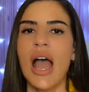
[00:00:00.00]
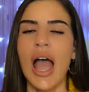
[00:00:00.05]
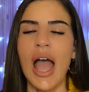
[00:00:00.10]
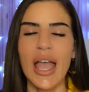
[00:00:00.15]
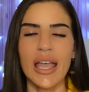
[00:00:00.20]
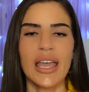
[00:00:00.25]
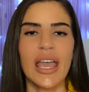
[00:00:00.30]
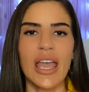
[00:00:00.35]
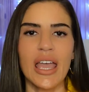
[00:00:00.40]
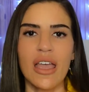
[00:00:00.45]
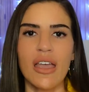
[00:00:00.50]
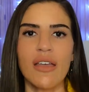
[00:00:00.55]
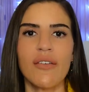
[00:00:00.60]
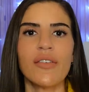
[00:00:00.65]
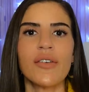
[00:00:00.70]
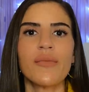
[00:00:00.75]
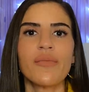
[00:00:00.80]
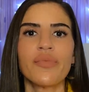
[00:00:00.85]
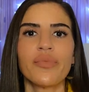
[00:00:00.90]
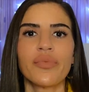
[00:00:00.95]
I
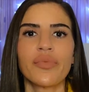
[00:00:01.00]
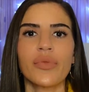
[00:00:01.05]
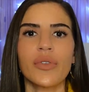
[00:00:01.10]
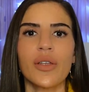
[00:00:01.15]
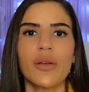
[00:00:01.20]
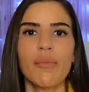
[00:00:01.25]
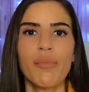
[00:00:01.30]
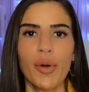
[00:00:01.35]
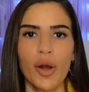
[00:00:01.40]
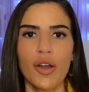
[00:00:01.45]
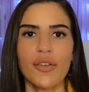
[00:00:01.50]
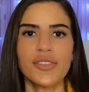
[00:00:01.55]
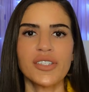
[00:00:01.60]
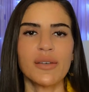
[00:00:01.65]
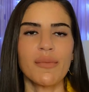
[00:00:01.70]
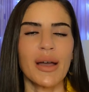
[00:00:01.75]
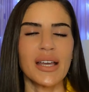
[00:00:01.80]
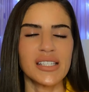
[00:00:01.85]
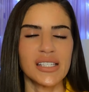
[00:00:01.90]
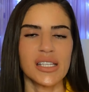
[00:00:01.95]
gave birth to
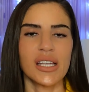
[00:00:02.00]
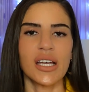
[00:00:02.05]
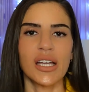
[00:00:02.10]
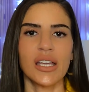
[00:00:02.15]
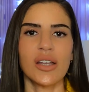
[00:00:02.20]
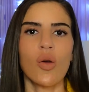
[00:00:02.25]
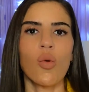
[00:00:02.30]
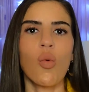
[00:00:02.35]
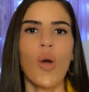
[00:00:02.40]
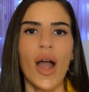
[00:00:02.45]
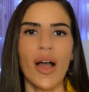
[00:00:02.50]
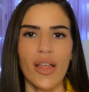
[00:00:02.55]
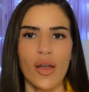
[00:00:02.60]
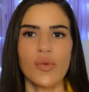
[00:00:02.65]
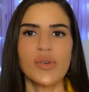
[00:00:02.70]
my son while I